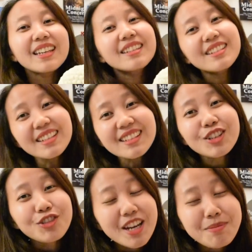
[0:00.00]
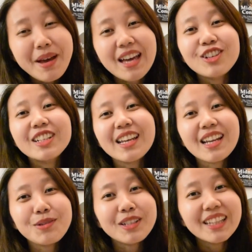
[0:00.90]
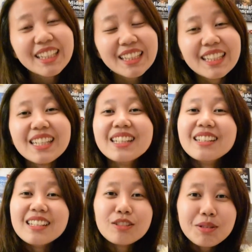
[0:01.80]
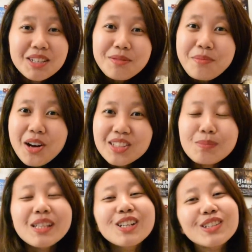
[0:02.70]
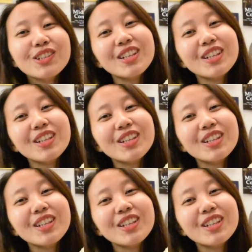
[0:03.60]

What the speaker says: It's just a great pattern and I will link it in the description box below so